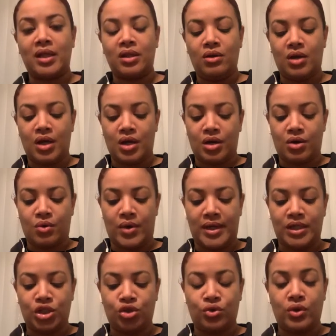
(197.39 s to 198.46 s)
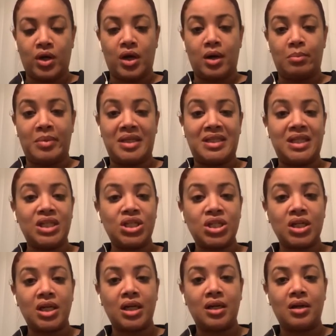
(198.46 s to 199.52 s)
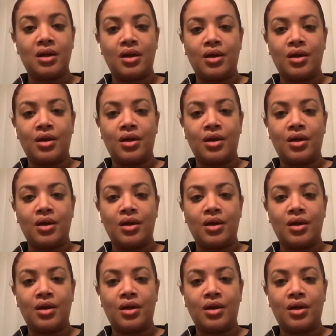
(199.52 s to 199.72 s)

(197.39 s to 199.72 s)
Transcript: you can anoint your petition